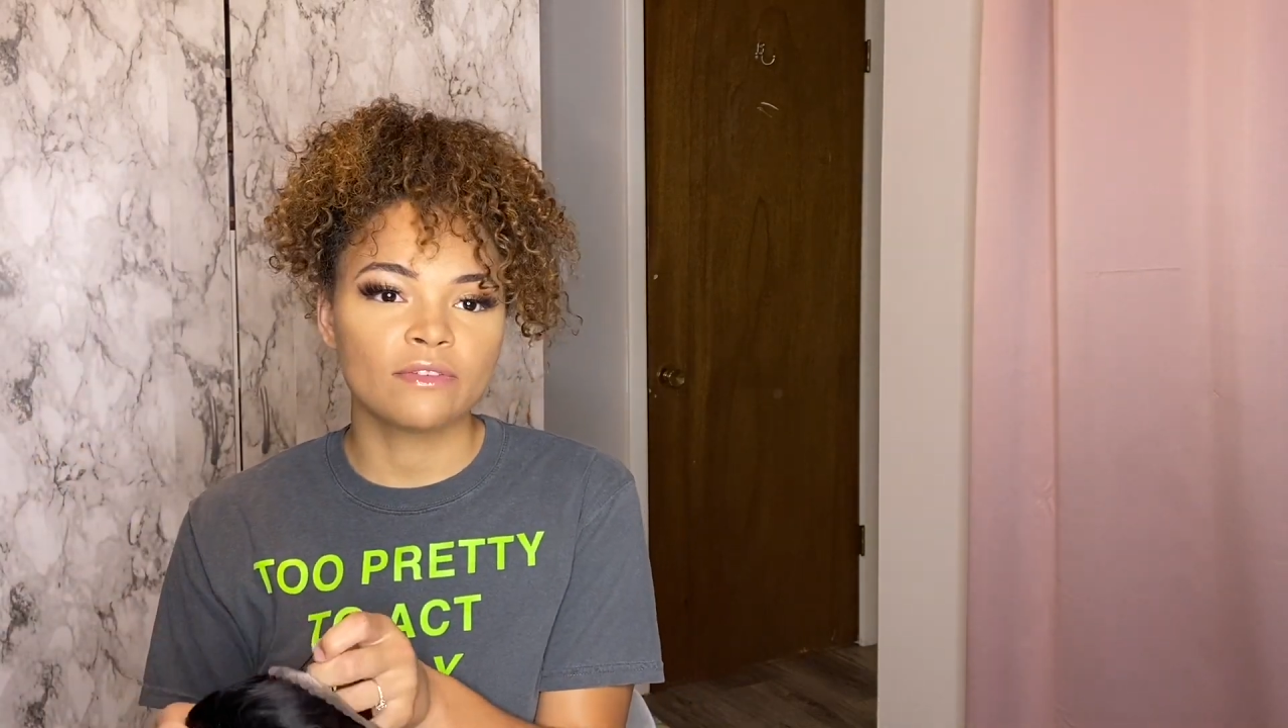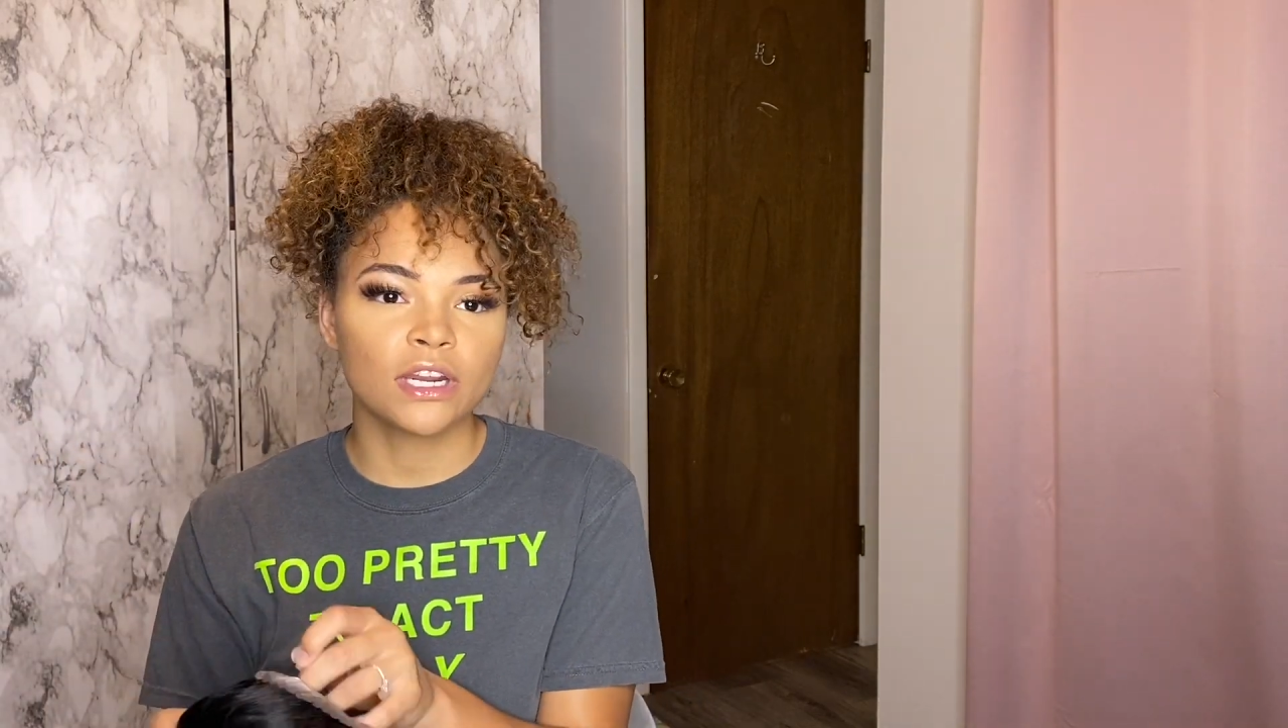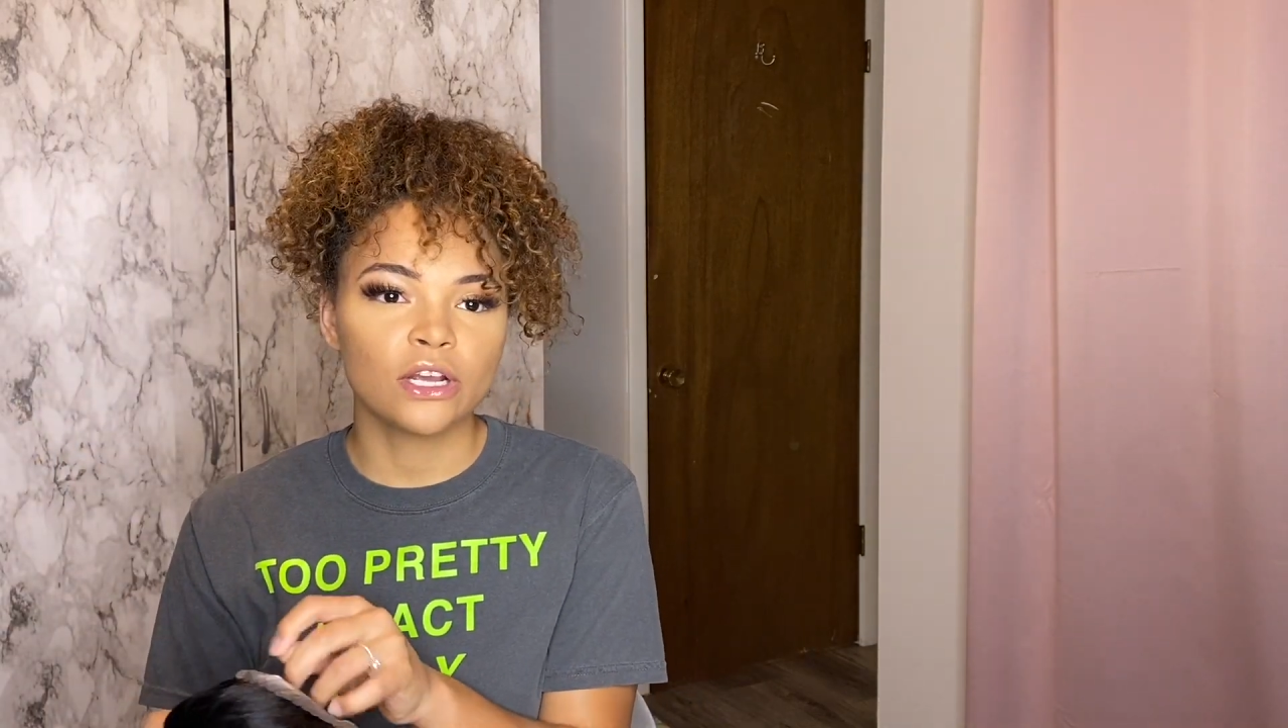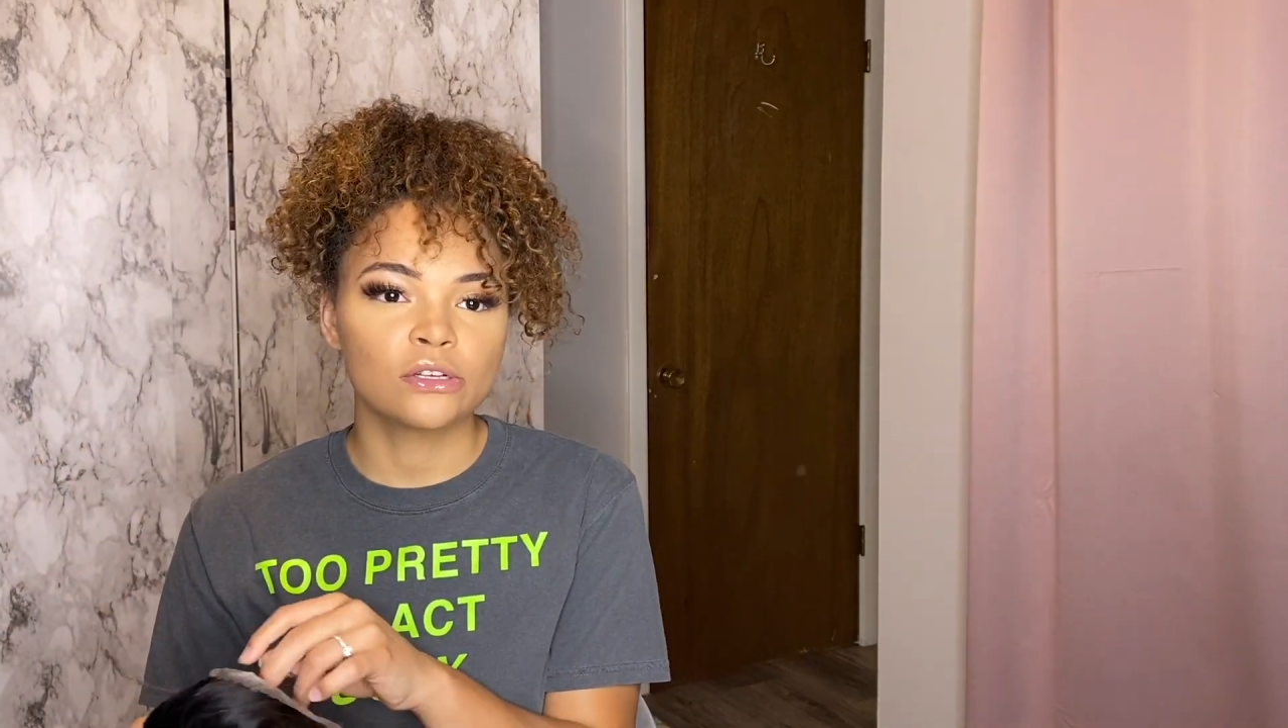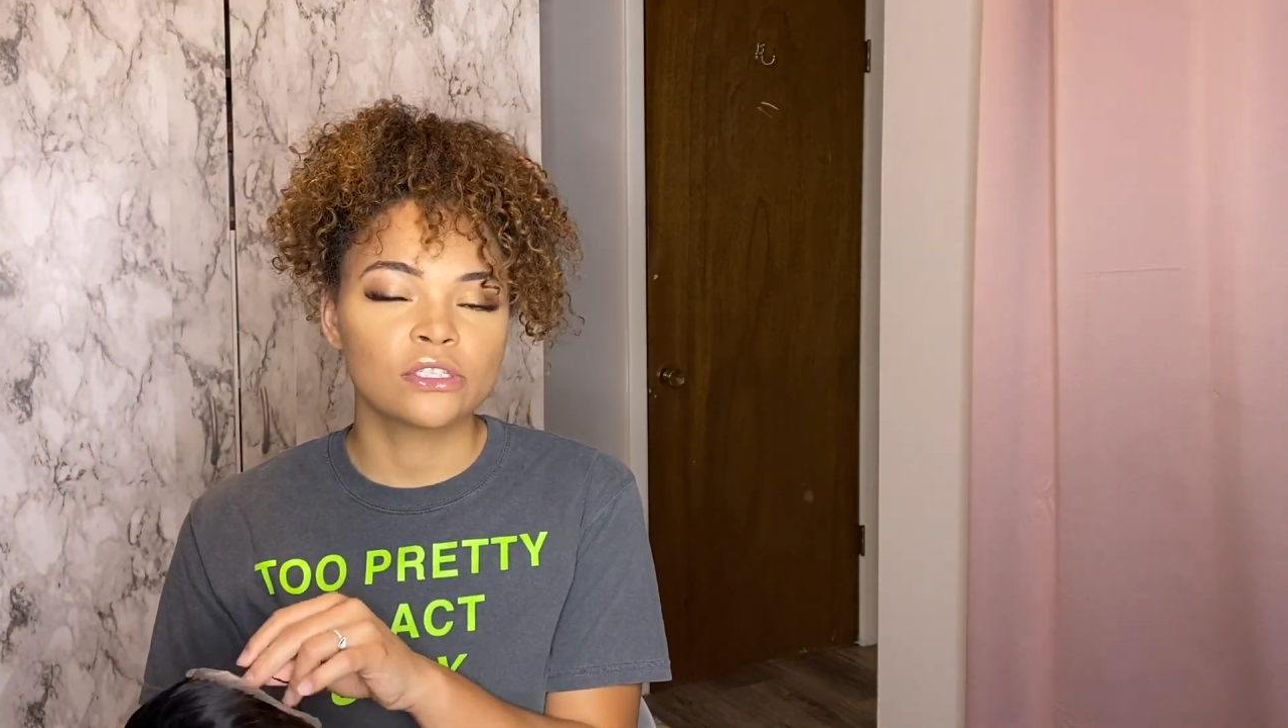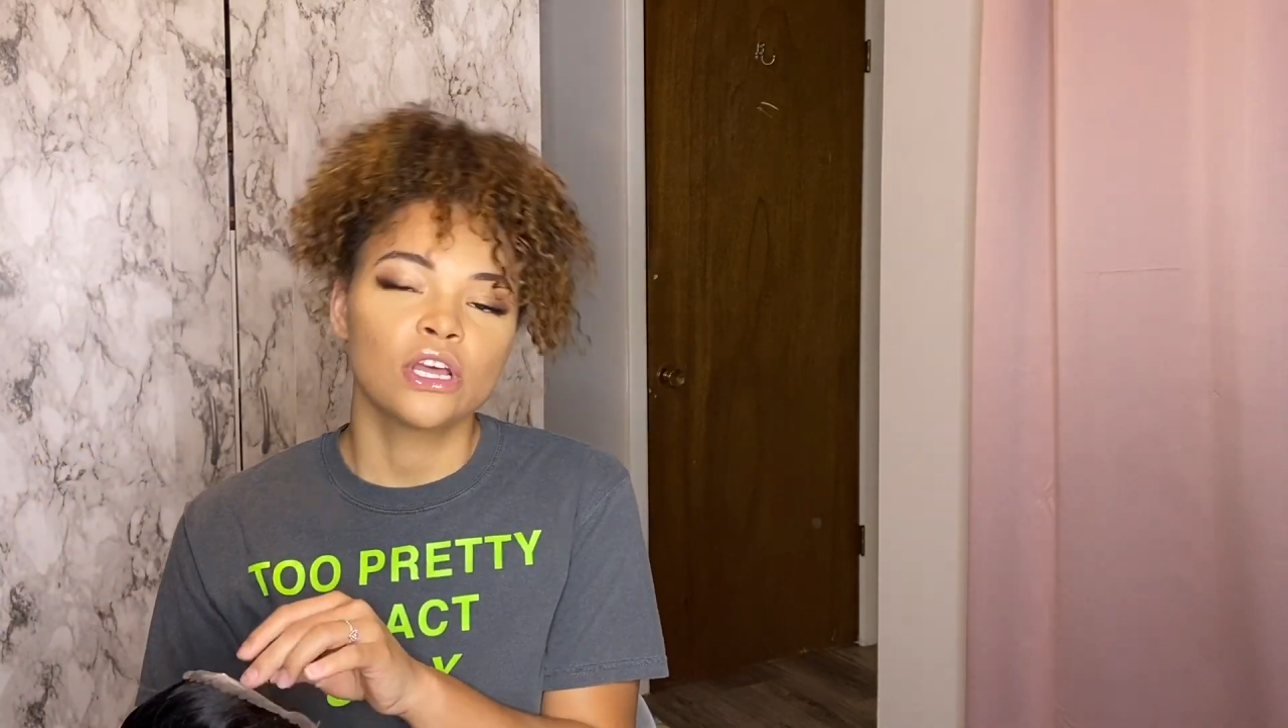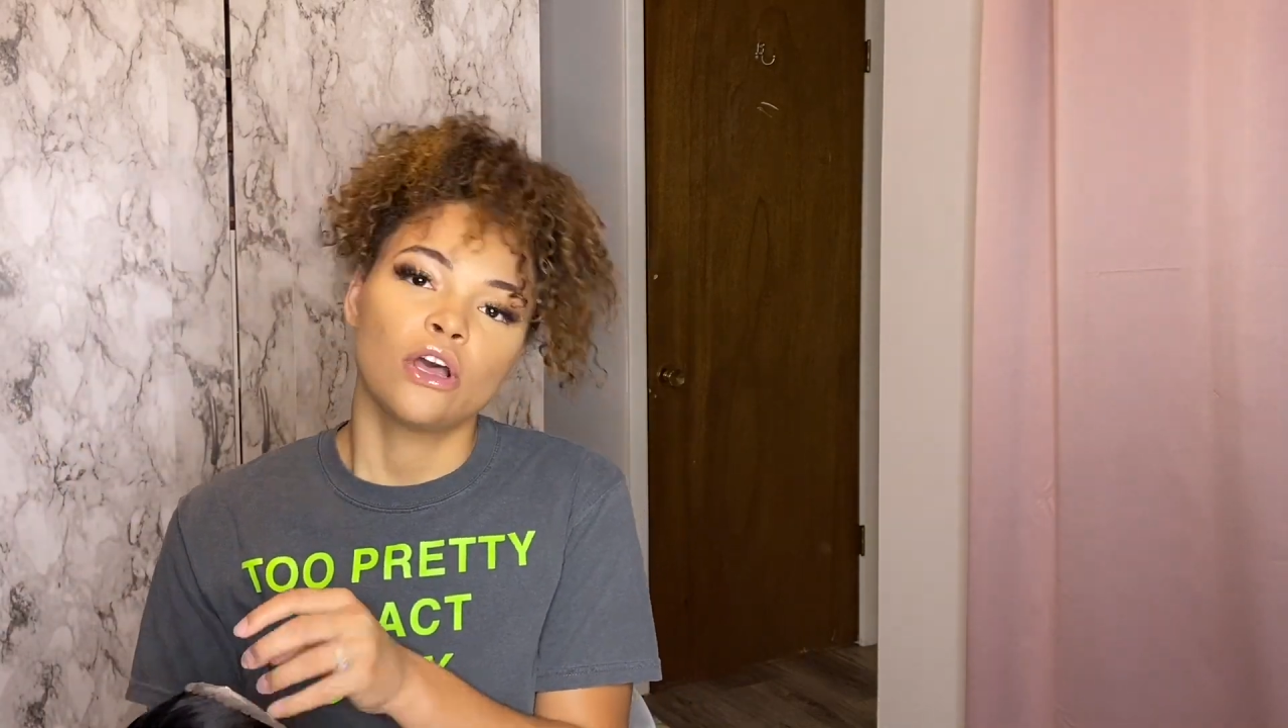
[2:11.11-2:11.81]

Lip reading: videos,